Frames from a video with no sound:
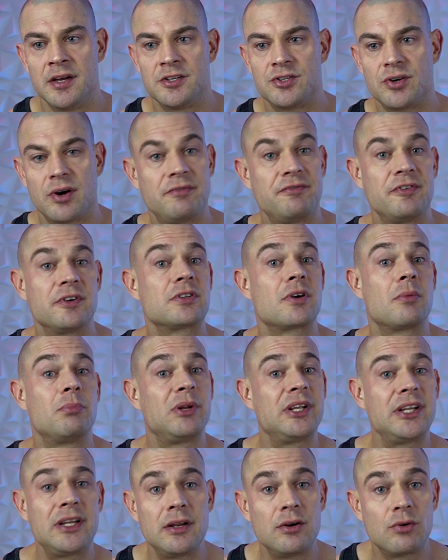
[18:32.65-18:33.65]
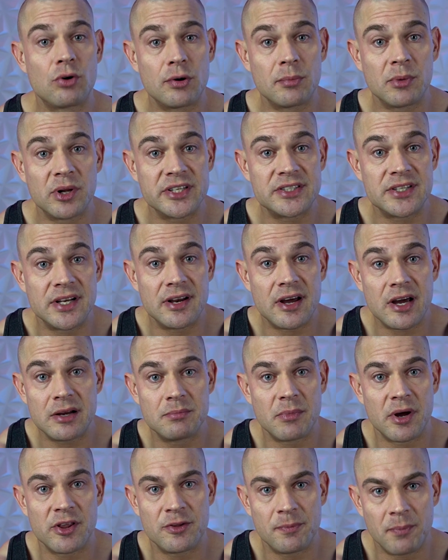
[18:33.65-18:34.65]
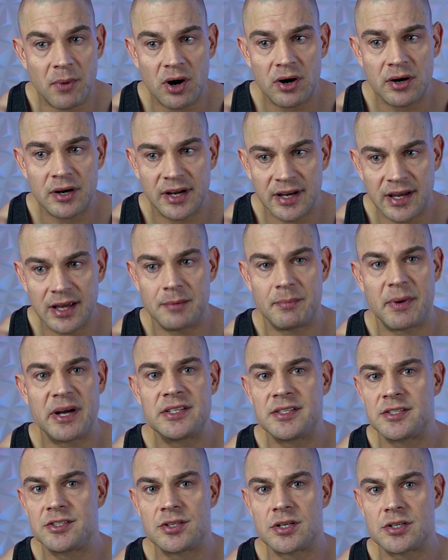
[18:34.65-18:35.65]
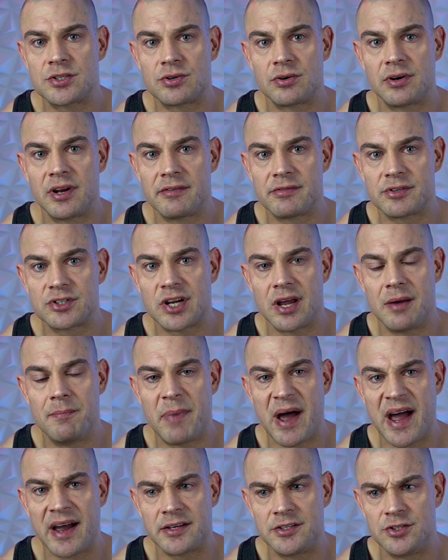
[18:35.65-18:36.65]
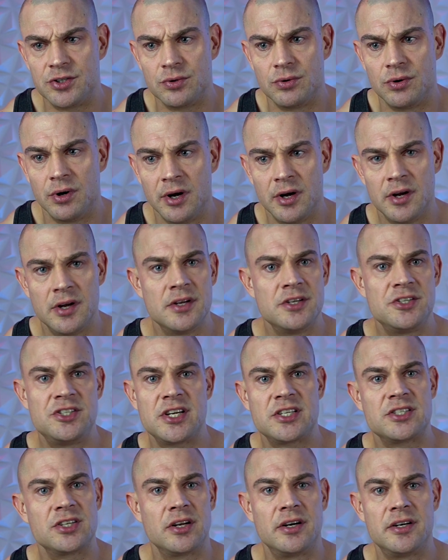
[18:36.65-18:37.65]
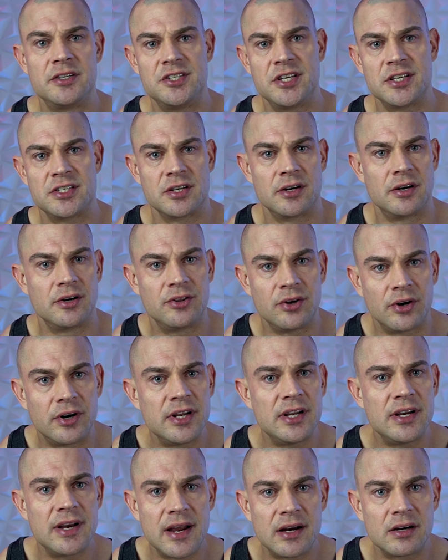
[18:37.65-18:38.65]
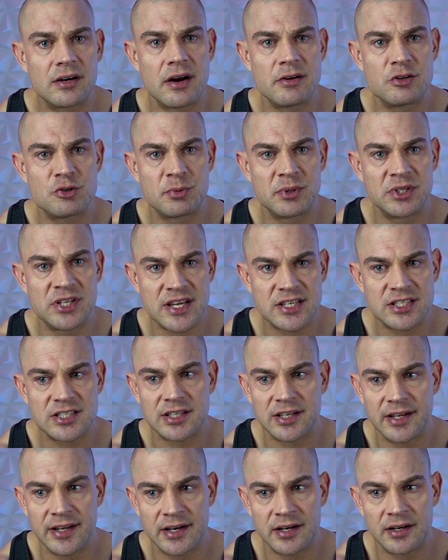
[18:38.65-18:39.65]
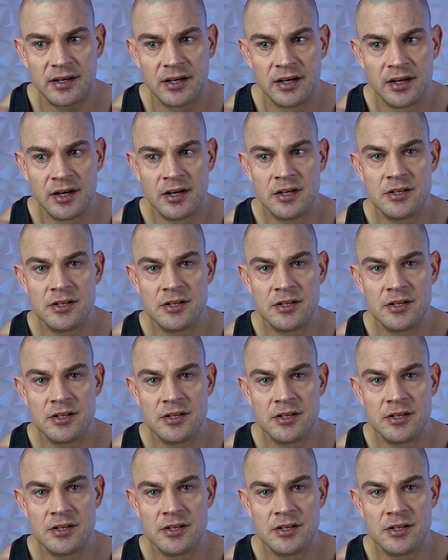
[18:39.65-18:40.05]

So I felt completely normal at the 9-month mark. Again, my testosterone levels came back to 600, 630 nanograms per deciliter.